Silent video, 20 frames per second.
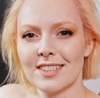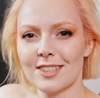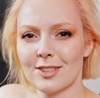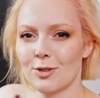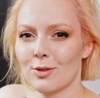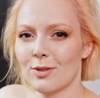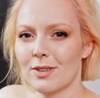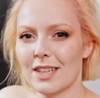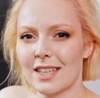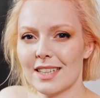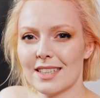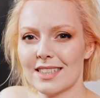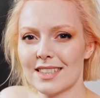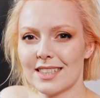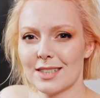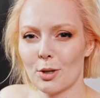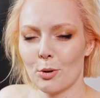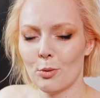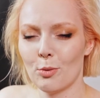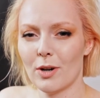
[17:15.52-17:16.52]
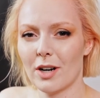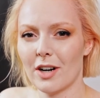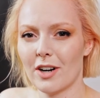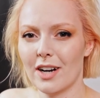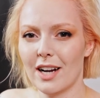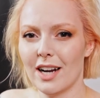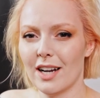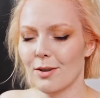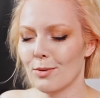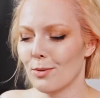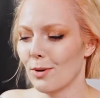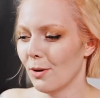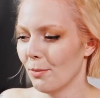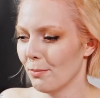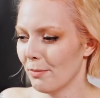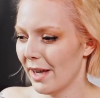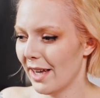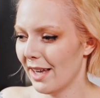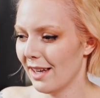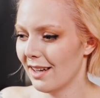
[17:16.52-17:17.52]
to this, where I will
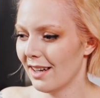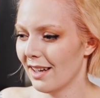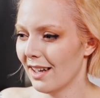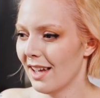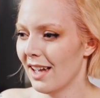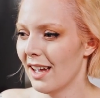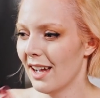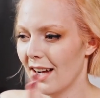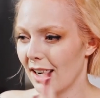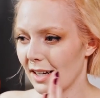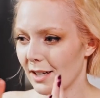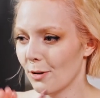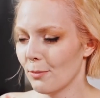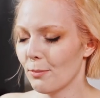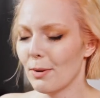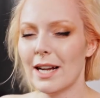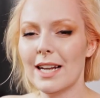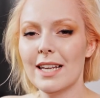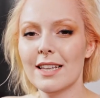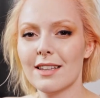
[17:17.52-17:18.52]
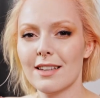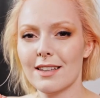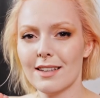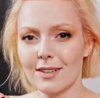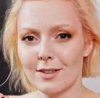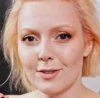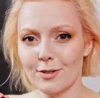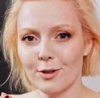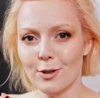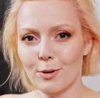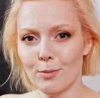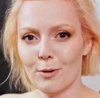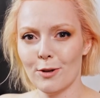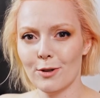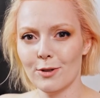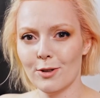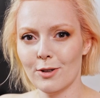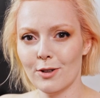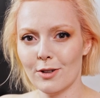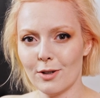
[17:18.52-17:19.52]
make a complete
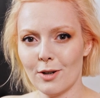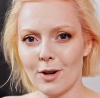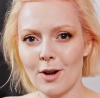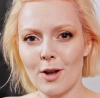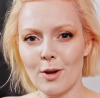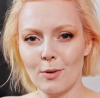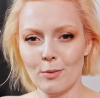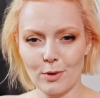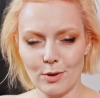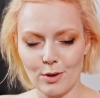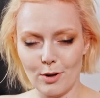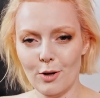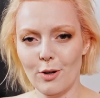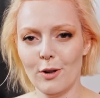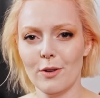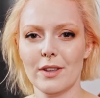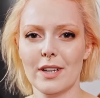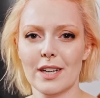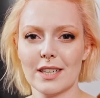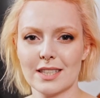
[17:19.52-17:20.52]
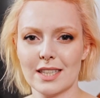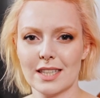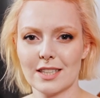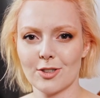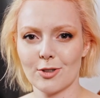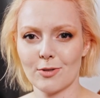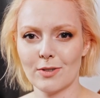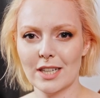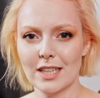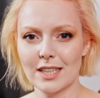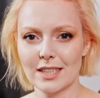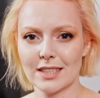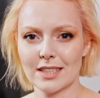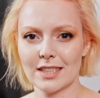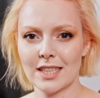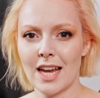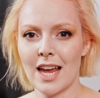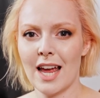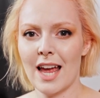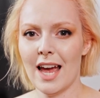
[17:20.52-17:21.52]
upplutur with all the
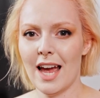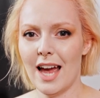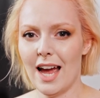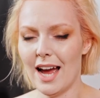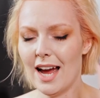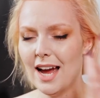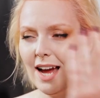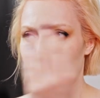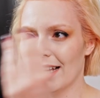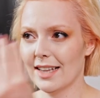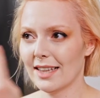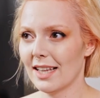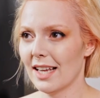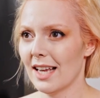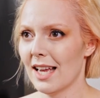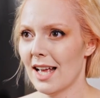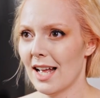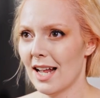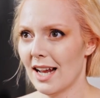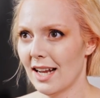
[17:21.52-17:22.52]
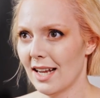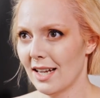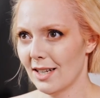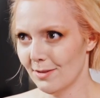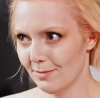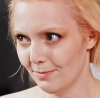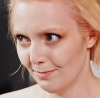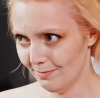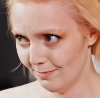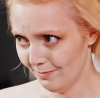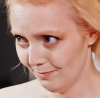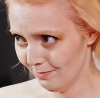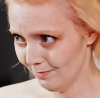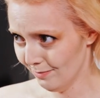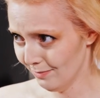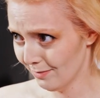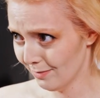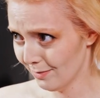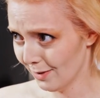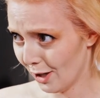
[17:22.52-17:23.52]
accessories and
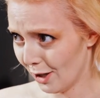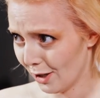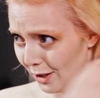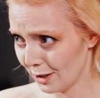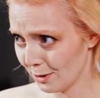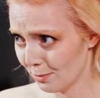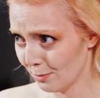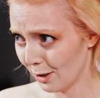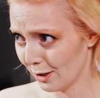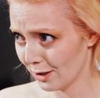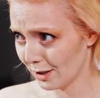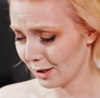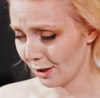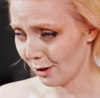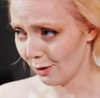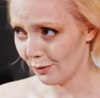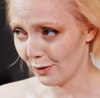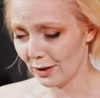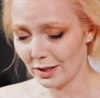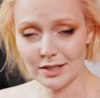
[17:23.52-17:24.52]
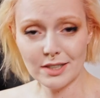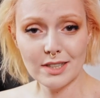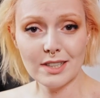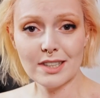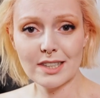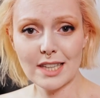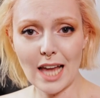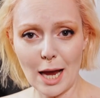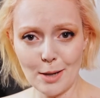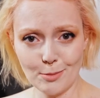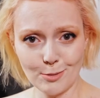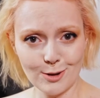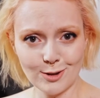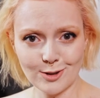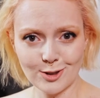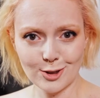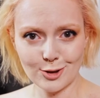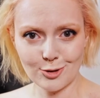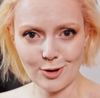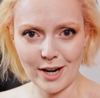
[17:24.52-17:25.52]
not as much of a time
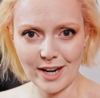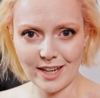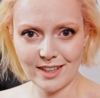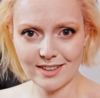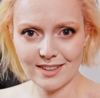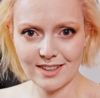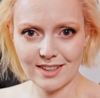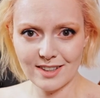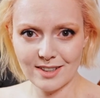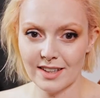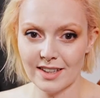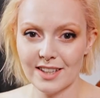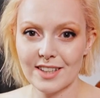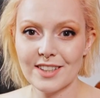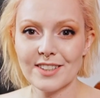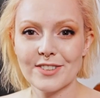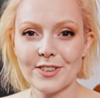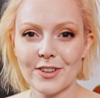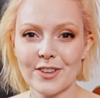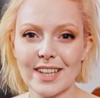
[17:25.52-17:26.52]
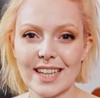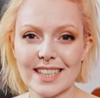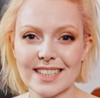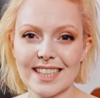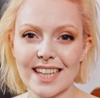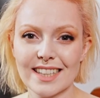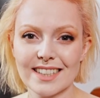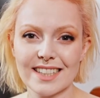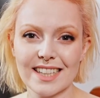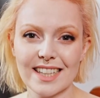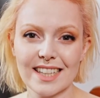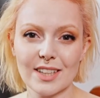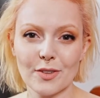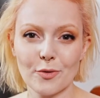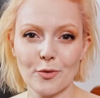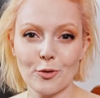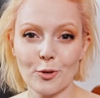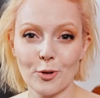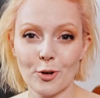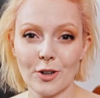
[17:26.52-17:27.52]
constraint. So I guess that's it
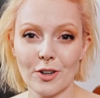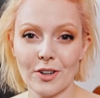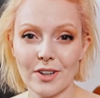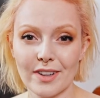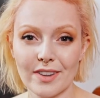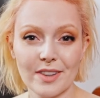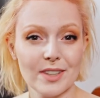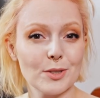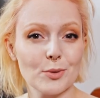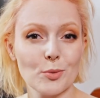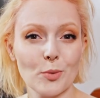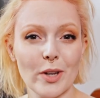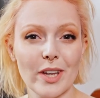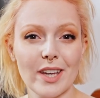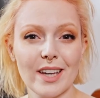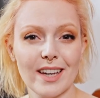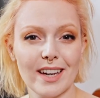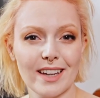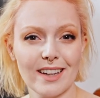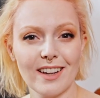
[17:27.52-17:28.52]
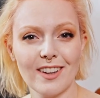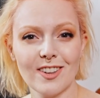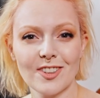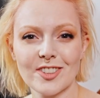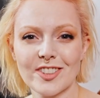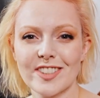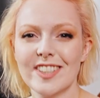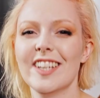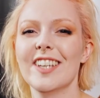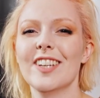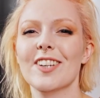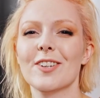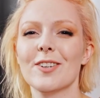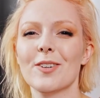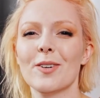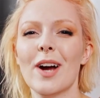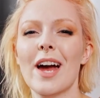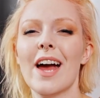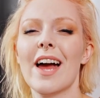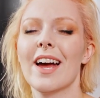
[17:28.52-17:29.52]
for this week, and I'll see
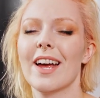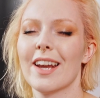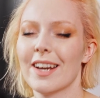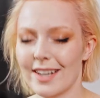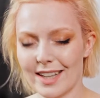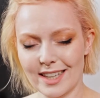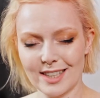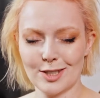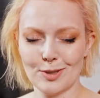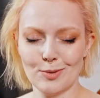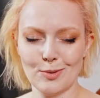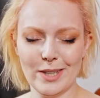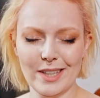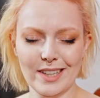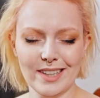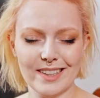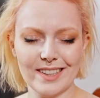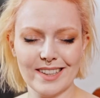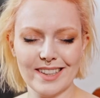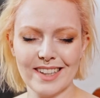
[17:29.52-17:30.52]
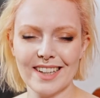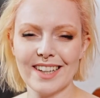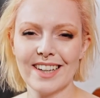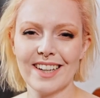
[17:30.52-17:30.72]
you next week.